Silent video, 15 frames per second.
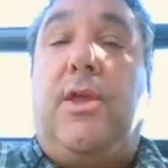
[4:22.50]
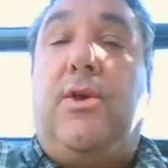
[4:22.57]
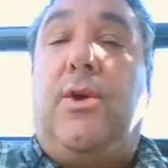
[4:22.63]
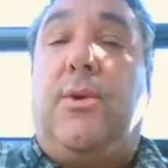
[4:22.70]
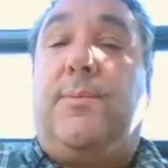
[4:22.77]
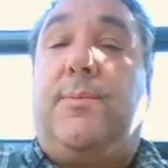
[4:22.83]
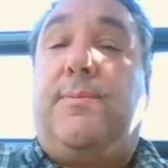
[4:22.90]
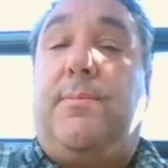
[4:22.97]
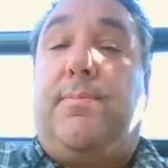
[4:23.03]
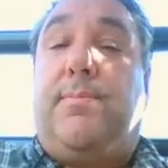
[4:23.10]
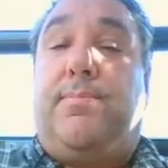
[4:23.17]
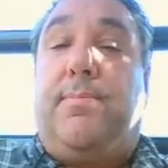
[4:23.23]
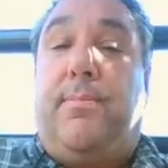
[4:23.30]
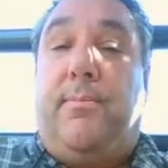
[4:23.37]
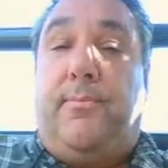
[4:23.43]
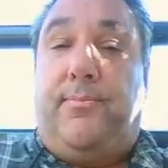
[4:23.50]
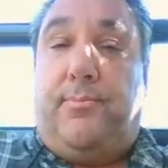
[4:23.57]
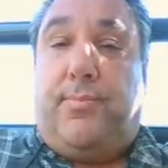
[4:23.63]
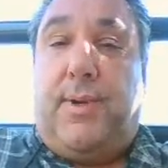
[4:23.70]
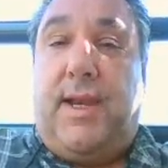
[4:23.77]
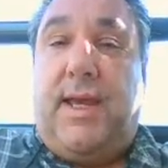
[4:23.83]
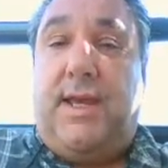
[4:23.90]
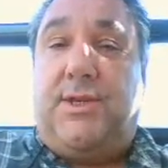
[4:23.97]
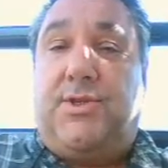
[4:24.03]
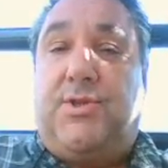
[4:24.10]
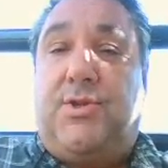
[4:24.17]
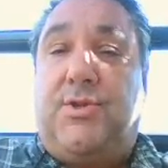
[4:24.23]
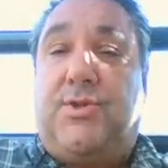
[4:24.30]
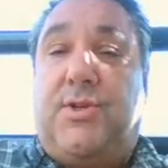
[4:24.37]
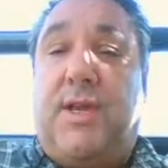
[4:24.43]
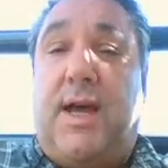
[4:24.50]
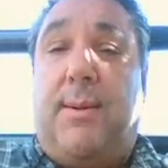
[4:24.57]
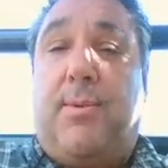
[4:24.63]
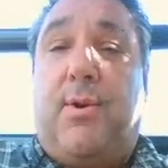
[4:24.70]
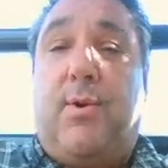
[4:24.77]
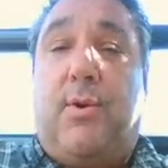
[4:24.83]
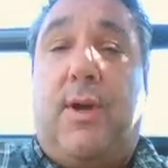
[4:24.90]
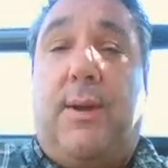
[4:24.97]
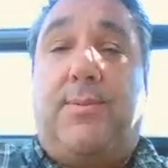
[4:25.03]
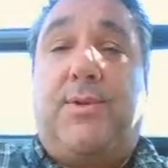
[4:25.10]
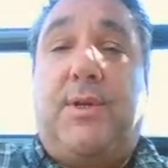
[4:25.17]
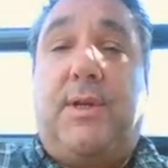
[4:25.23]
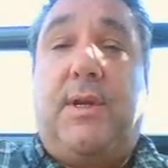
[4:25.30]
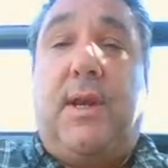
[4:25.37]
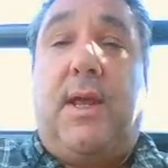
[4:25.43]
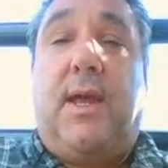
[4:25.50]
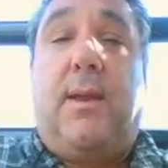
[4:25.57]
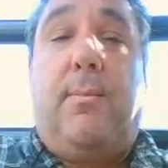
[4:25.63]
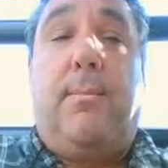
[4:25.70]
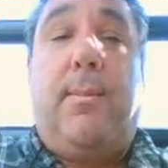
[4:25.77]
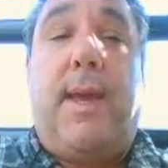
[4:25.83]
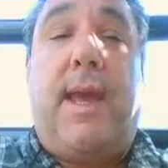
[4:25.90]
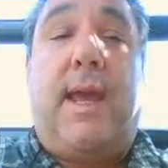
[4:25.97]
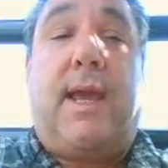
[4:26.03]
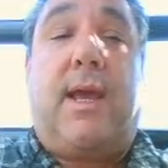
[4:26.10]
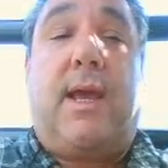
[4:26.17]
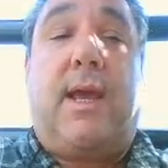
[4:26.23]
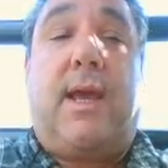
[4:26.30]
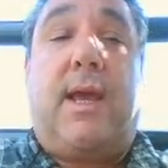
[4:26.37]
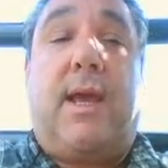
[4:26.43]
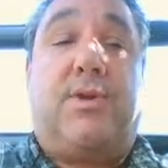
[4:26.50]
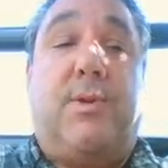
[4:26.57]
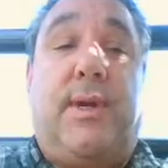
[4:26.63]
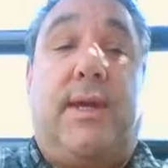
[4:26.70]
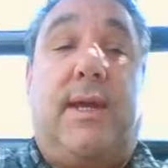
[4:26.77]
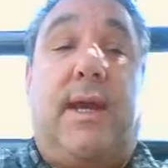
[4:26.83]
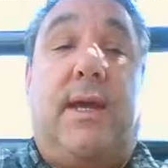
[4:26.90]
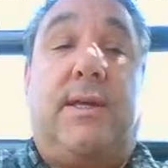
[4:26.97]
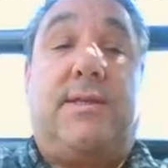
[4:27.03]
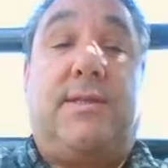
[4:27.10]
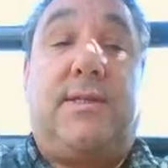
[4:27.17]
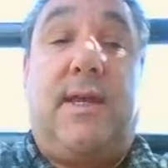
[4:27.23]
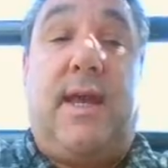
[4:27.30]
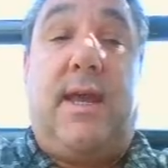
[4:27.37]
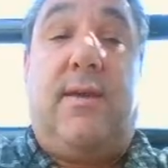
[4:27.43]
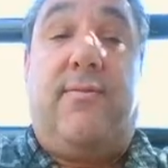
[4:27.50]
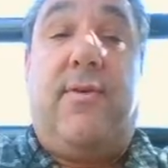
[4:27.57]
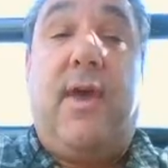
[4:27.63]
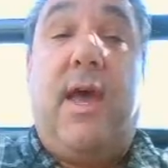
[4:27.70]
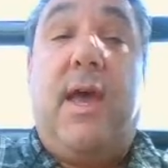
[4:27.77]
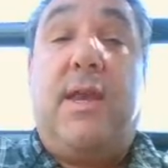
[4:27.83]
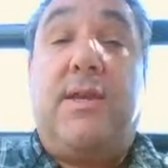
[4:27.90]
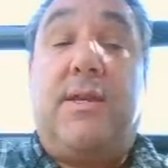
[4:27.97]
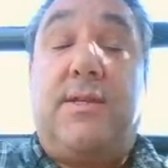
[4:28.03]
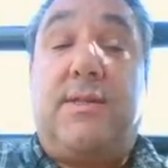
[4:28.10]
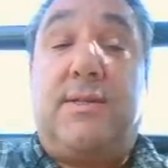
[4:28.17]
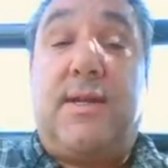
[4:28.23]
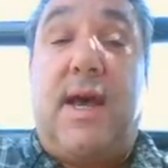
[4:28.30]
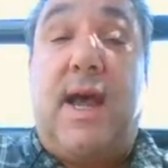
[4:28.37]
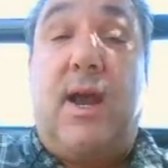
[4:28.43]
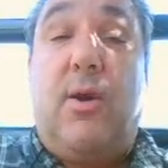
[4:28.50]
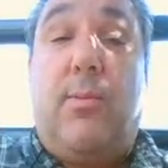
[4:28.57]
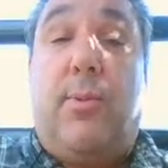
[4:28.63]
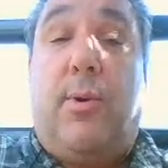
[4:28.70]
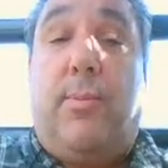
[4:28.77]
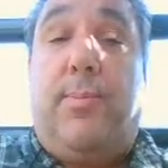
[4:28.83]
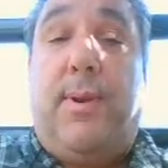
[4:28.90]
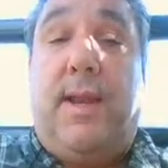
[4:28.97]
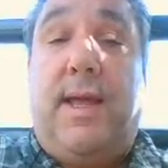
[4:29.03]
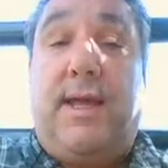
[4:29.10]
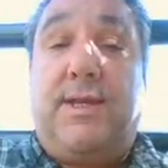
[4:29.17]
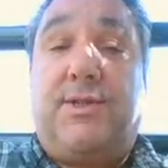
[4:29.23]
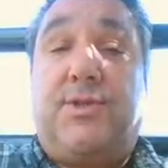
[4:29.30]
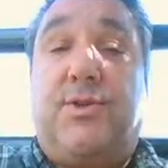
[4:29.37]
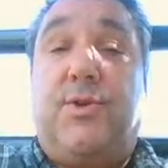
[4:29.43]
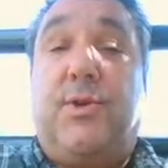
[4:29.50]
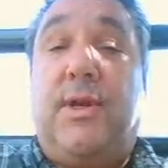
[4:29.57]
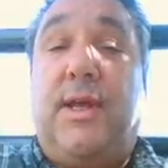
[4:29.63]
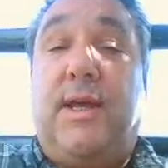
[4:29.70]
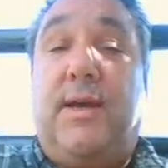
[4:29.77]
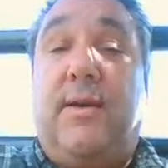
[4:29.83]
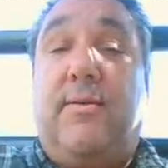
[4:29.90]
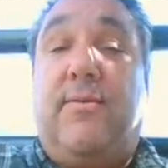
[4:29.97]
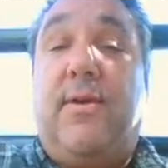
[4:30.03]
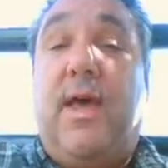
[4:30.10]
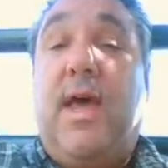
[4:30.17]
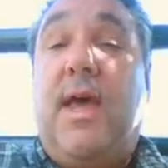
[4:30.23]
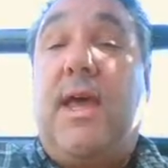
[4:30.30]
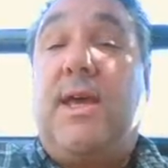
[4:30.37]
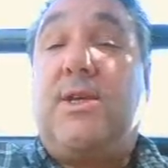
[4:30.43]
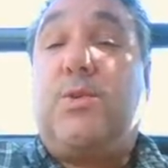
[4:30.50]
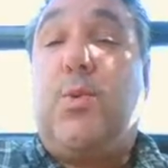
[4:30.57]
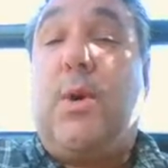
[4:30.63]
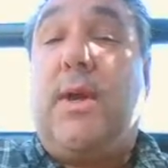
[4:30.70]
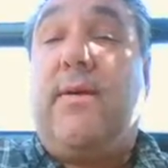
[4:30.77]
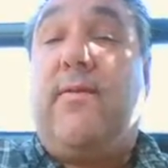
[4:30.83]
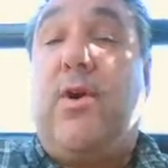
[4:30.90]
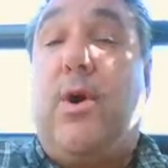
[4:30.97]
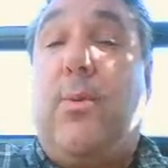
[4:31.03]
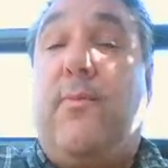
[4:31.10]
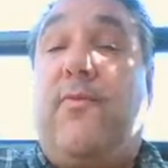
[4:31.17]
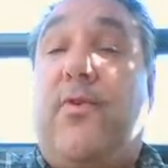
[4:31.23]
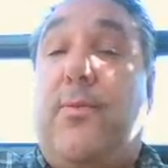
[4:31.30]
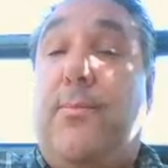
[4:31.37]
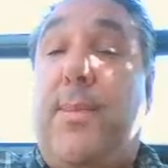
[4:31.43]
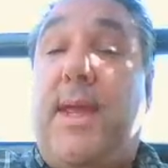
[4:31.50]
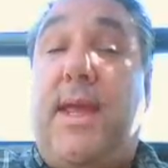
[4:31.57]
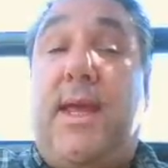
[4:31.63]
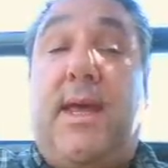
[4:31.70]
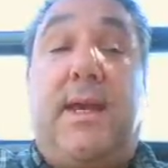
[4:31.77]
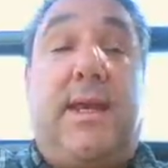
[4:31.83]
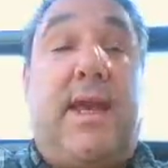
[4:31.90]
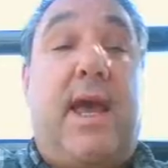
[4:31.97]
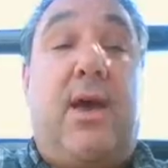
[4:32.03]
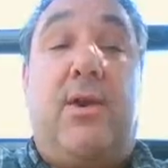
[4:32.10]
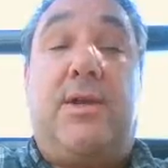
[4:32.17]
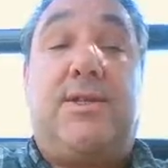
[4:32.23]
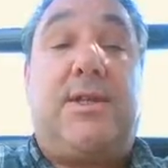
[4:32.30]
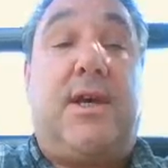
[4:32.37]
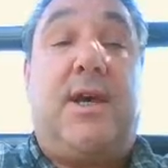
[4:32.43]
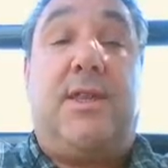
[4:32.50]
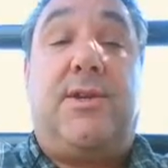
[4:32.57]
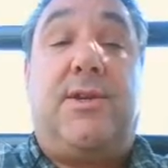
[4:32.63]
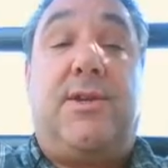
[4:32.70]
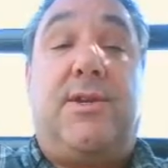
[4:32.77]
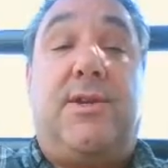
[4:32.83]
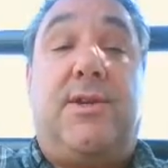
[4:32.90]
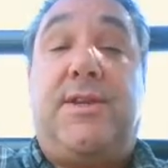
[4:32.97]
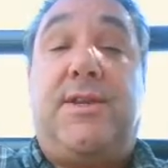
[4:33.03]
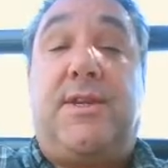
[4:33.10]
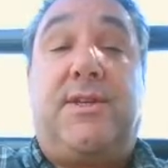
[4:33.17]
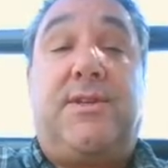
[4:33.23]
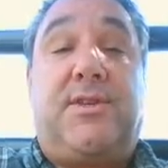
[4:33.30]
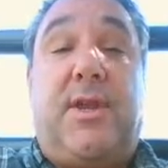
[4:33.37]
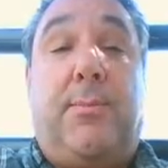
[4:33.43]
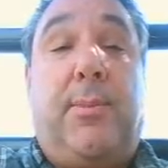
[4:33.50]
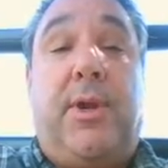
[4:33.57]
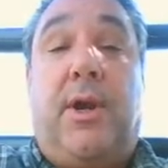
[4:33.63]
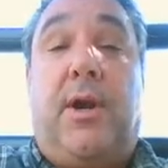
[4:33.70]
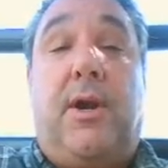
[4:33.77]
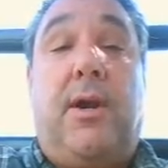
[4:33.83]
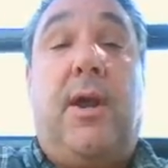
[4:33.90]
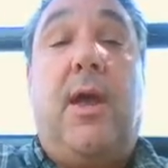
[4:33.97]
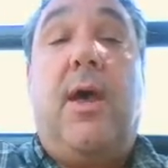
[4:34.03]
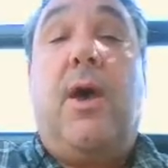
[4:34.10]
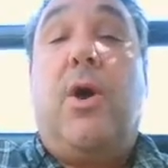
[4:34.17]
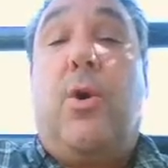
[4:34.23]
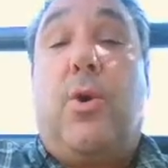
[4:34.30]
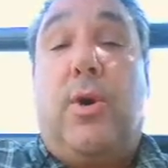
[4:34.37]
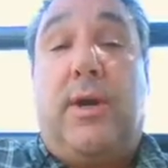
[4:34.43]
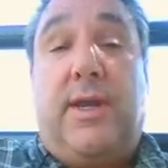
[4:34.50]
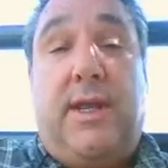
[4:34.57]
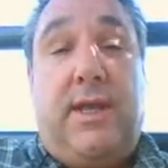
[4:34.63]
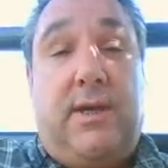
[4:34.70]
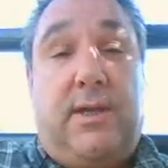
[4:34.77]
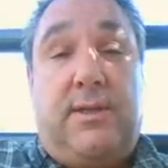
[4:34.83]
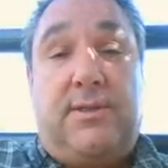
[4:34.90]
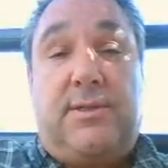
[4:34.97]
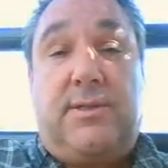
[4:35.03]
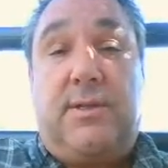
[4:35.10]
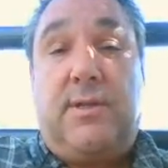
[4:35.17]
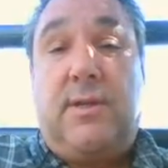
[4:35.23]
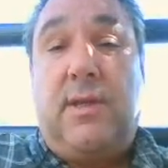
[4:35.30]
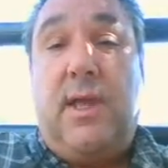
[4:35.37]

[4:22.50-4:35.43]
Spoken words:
your pledge to stop corruption and make Costa Rica a safe, desirable place to live is one of hope for me and countless others facing similar ordeals.